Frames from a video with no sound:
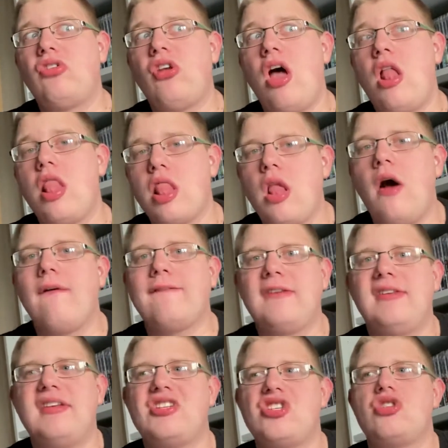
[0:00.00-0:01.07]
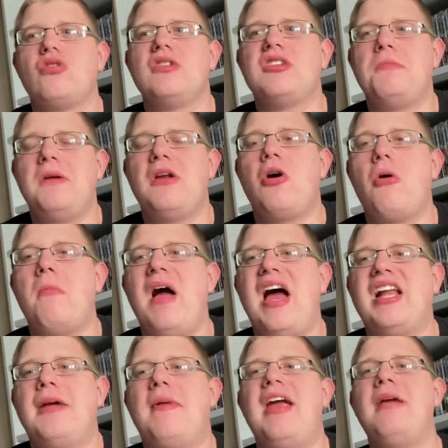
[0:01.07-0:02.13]
a lot of the 60s stories to become
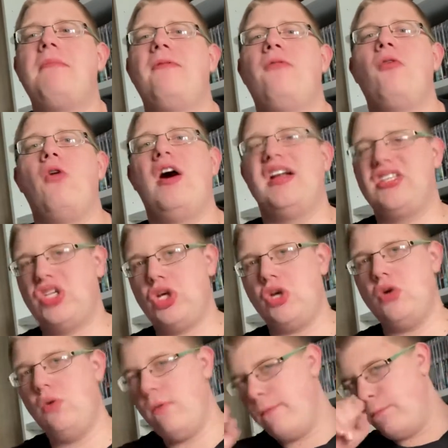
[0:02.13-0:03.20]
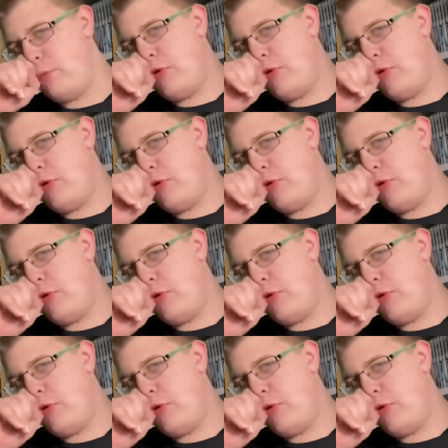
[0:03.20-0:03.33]
animated before I do